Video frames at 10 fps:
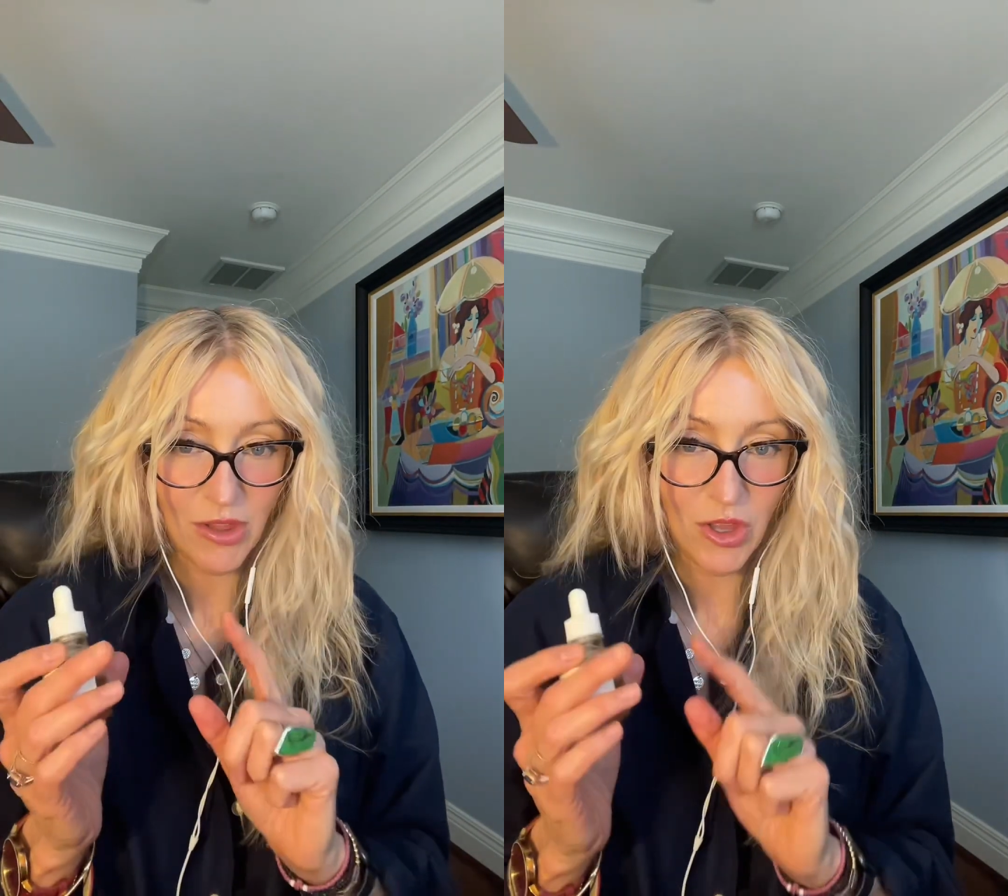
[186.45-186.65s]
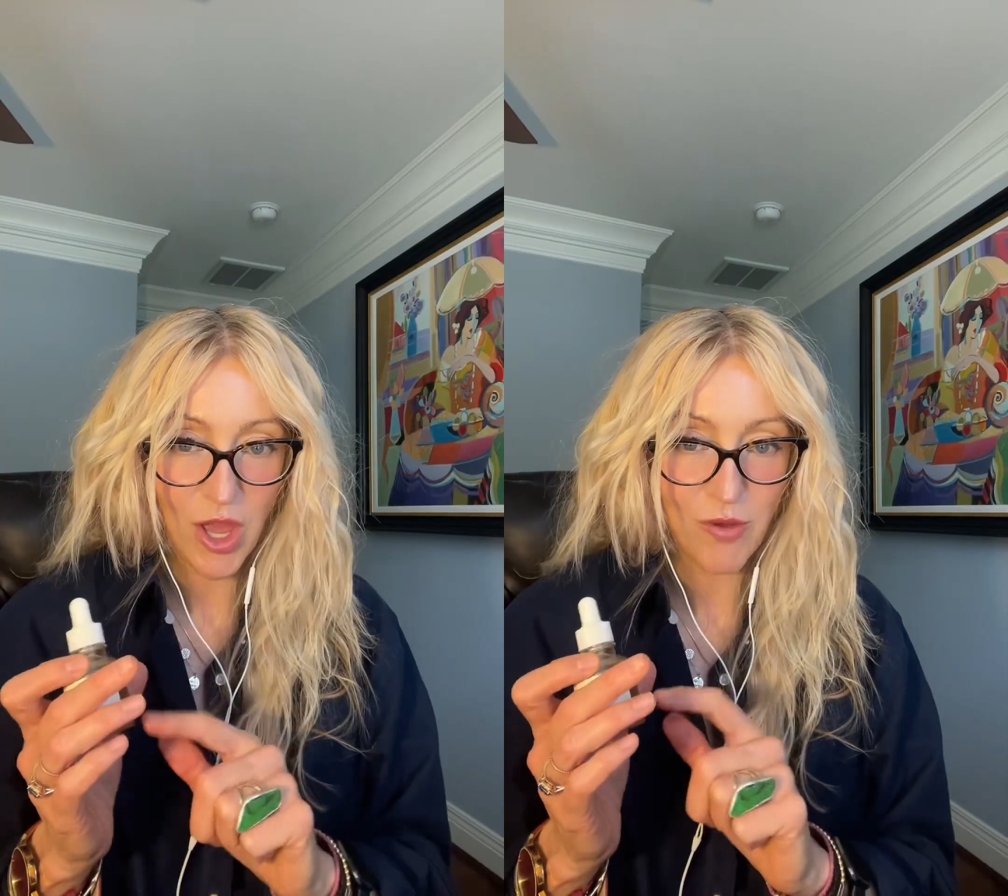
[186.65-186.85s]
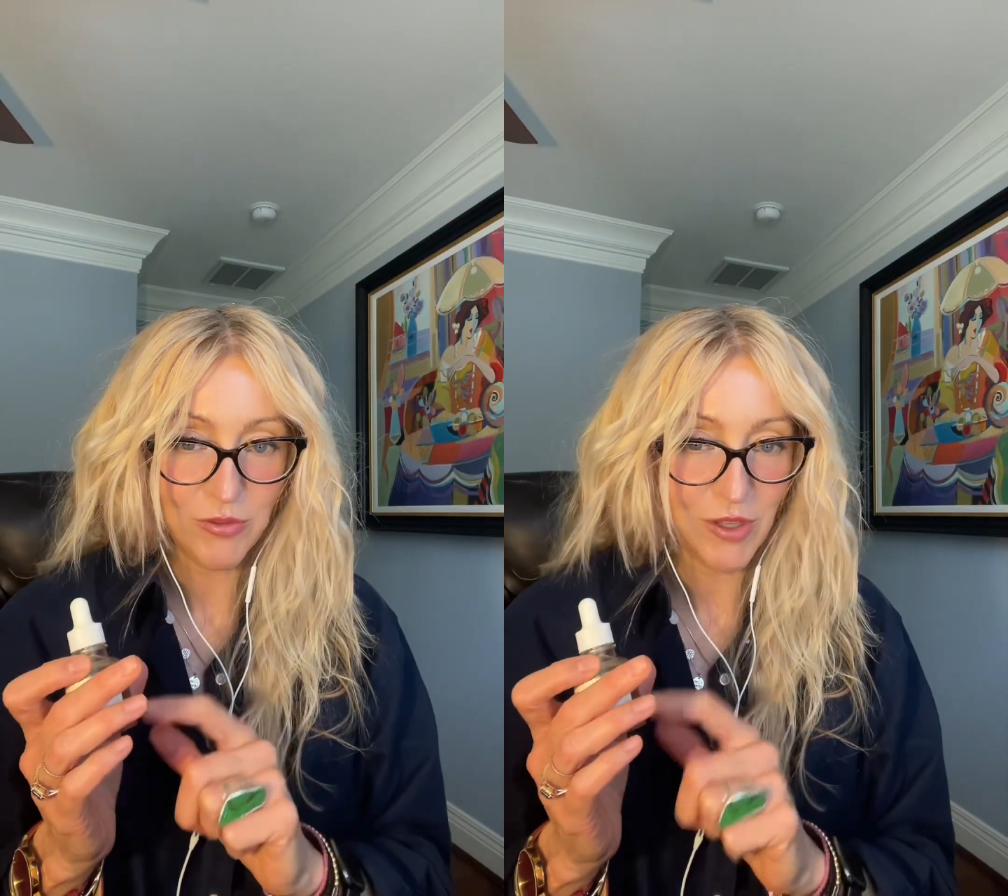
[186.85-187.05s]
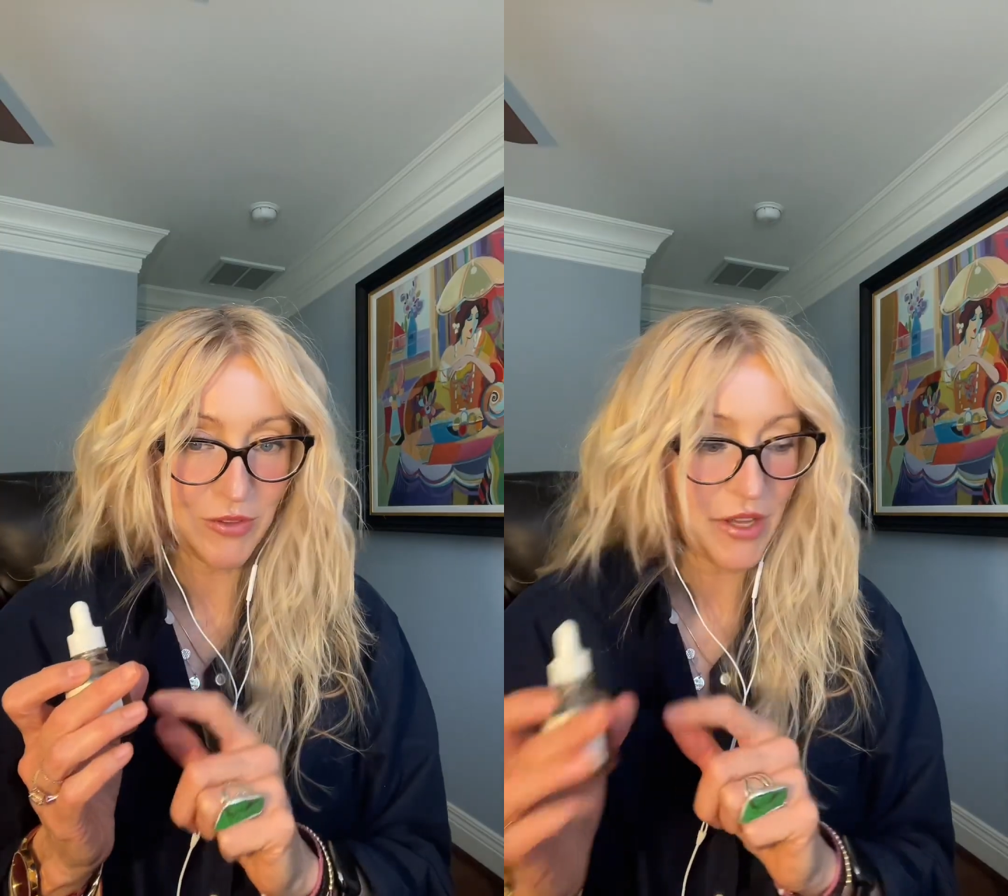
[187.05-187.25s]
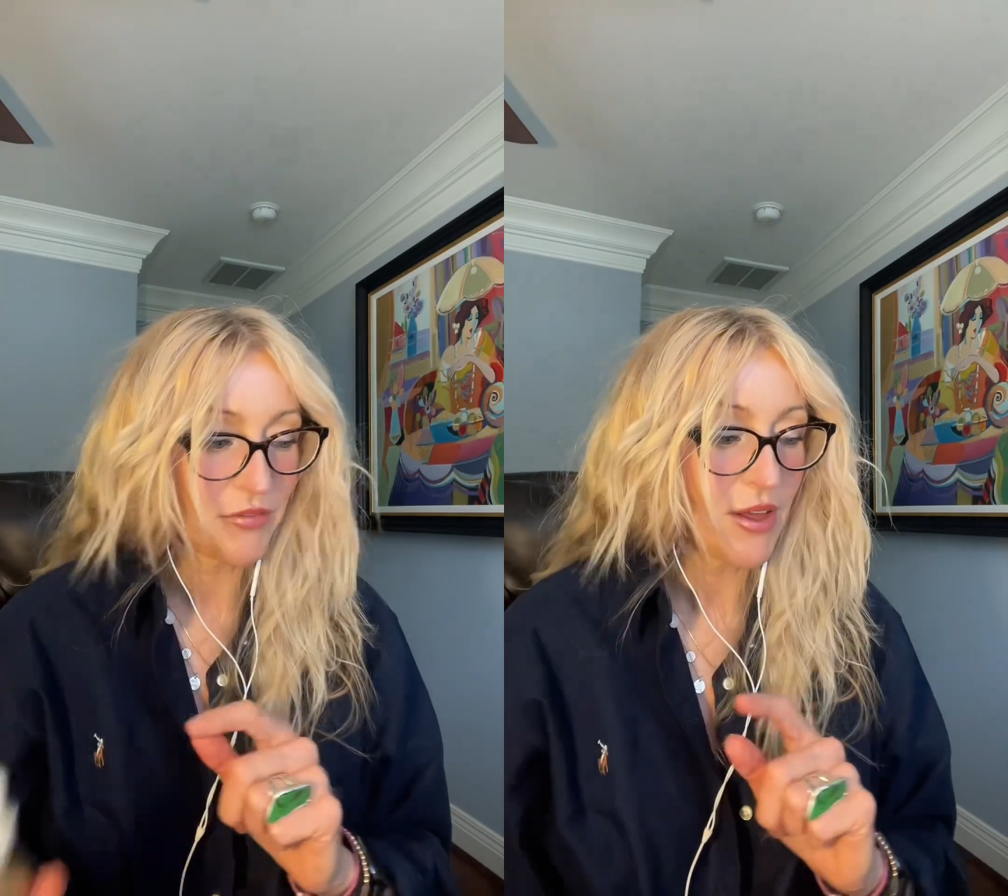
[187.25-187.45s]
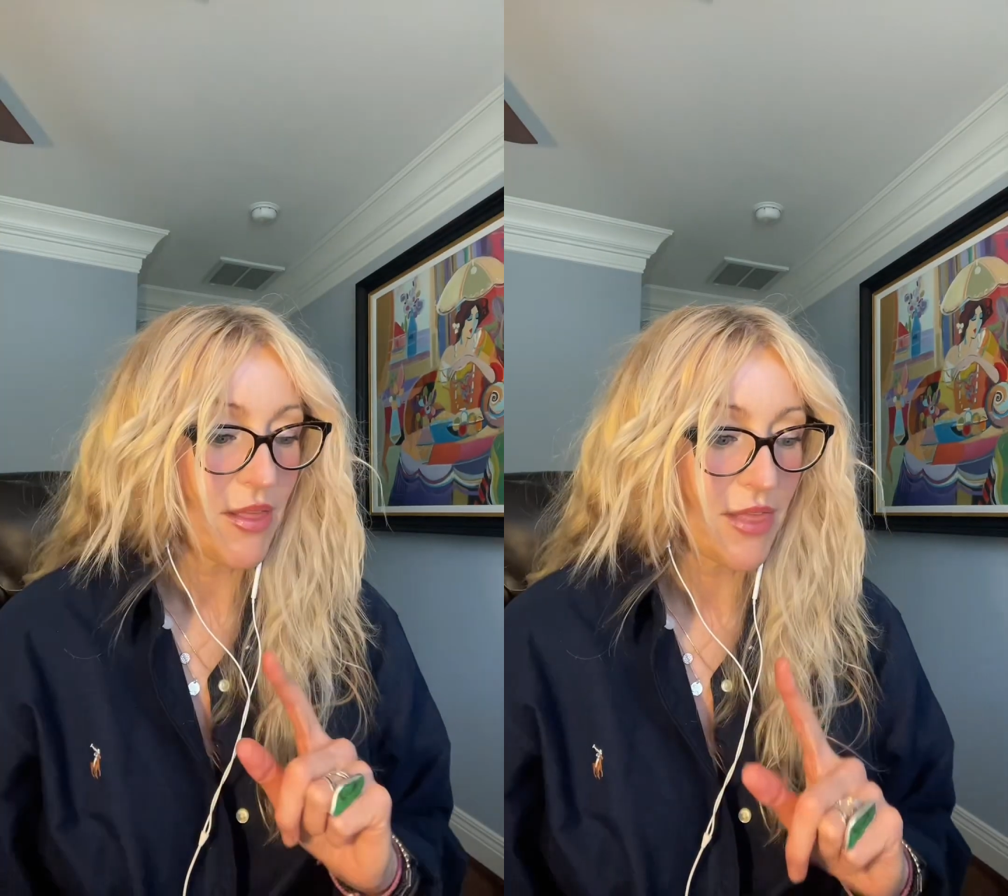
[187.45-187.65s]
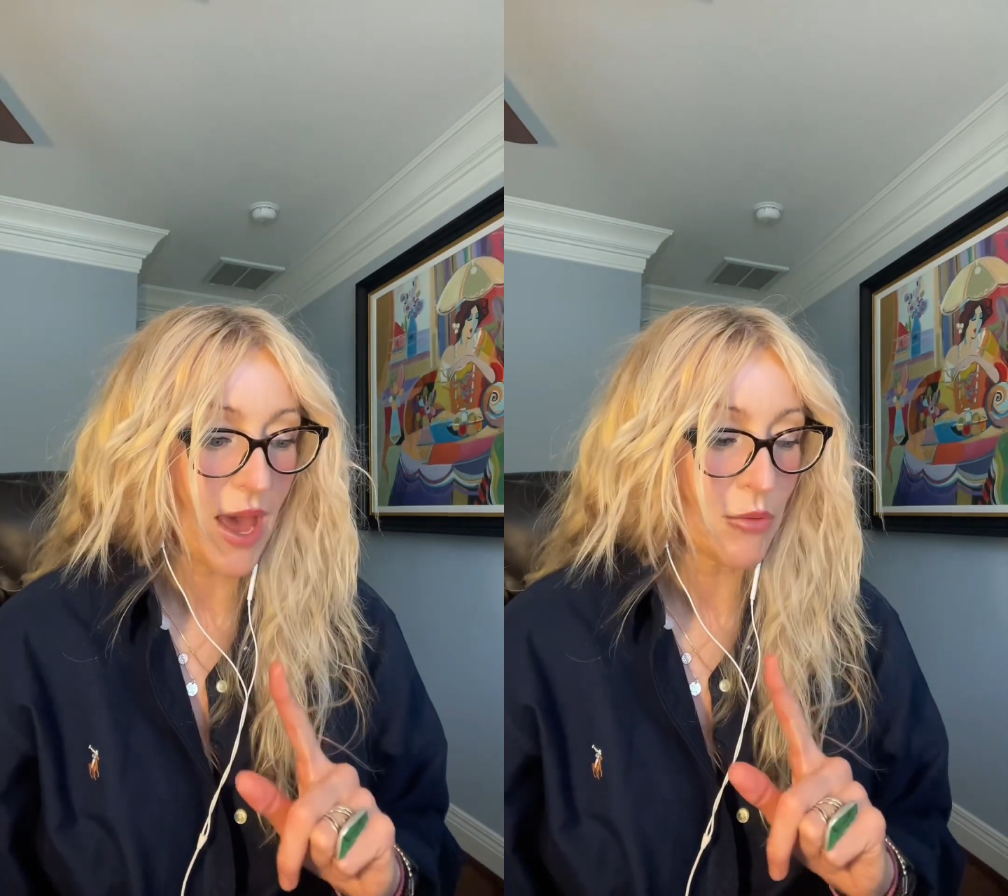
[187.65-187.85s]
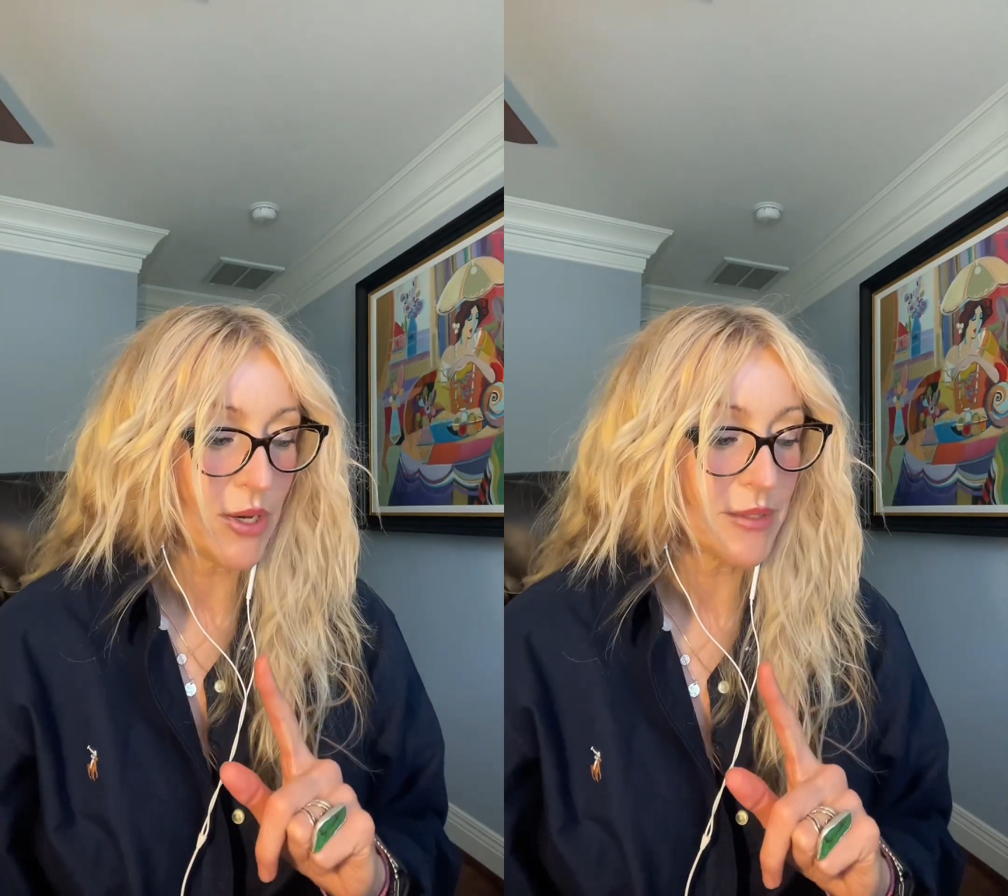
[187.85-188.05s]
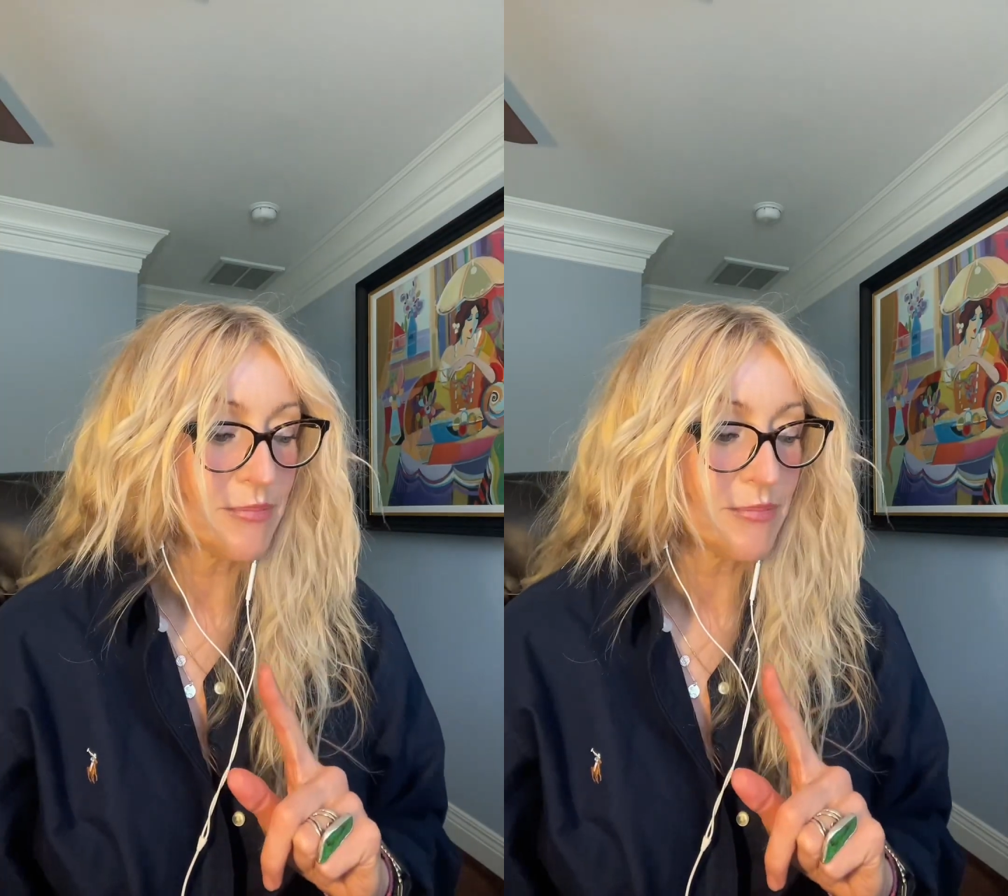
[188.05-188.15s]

Love, love, love that one.